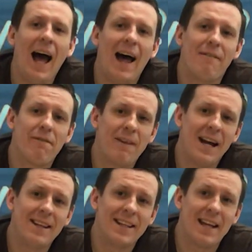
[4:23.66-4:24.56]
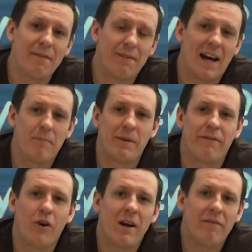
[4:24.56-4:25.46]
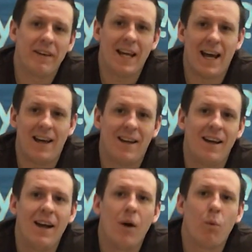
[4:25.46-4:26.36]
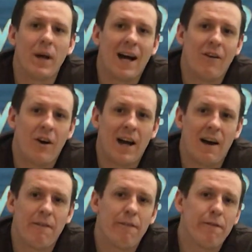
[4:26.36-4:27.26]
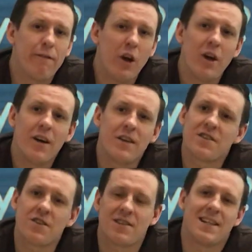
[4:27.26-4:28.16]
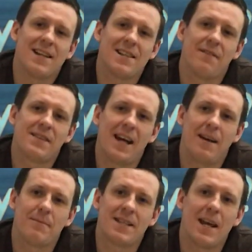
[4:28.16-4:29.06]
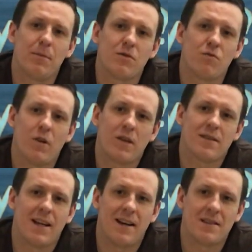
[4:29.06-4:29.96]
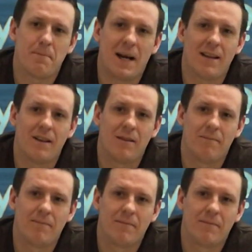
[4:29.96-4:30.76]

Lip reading: And finally, Year 5, before I forget, we are on our 3rd successive Times Tables Rockstars battle.